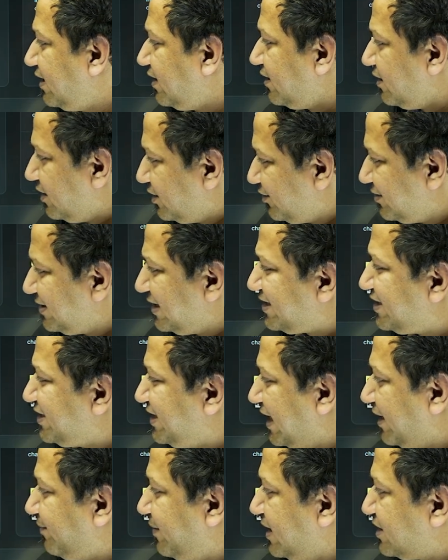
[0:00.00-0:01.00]
So just
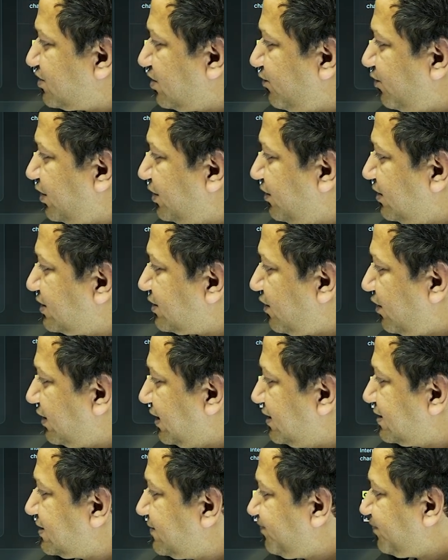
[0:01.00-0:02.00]
check based on what your
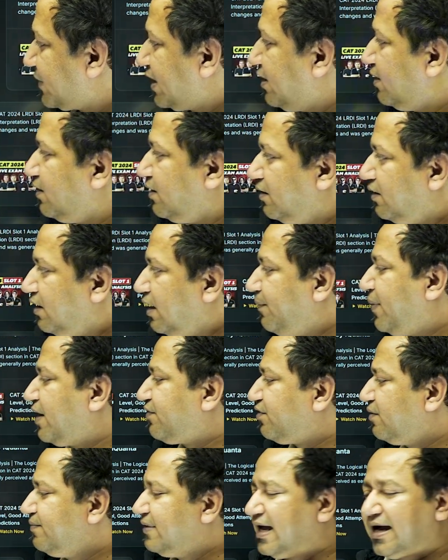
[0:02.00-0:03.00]
slot is.
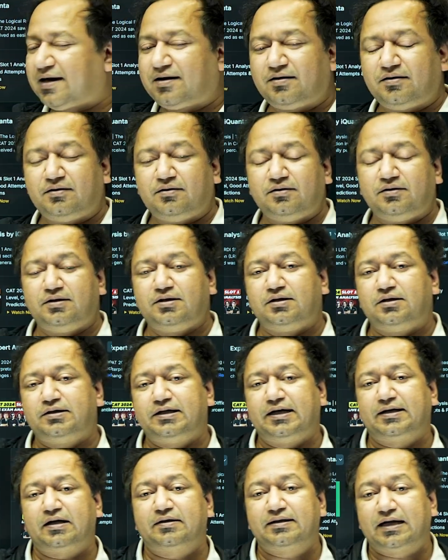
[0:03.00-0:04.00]
Apart from that, the
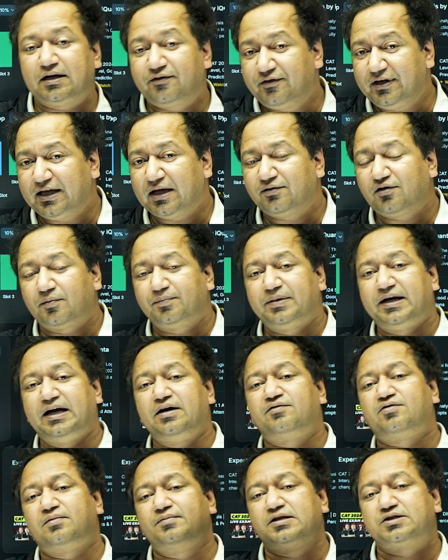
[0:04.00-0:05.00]
data that we have
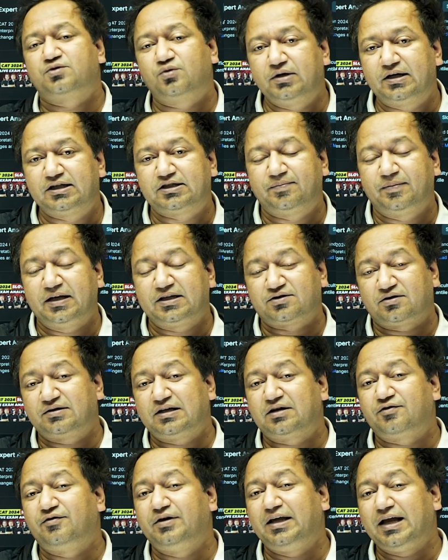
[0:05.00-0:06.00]
obtained from the students based on
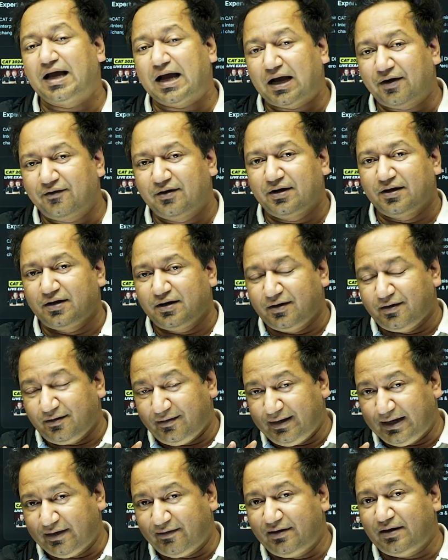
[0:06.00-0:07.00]
that we have
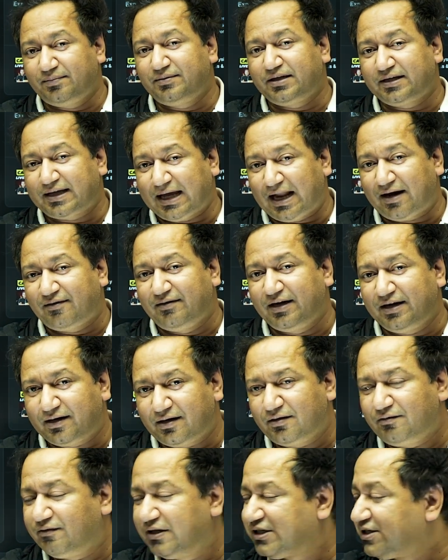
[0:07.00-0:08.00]
developed a
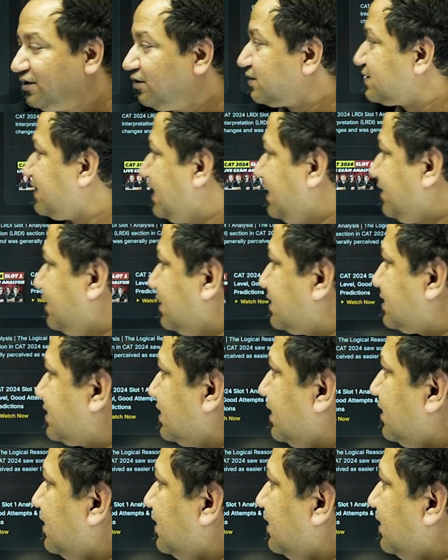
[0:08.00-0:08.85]
calculator which looks like this.